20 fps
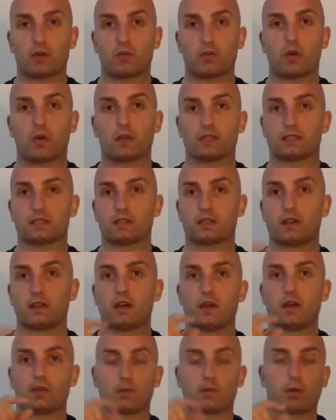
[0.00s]
One is,
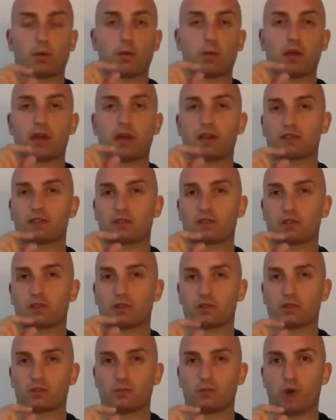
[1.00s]
the probiotics are
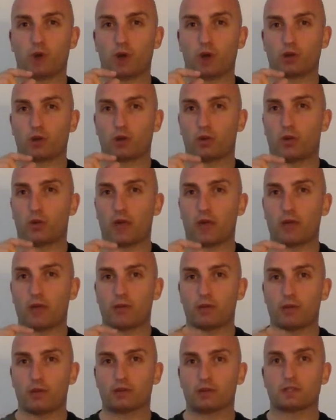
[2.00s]
little small little white
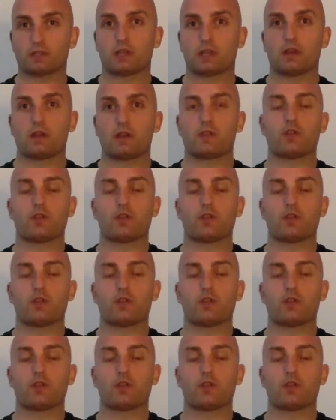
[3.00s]
pills.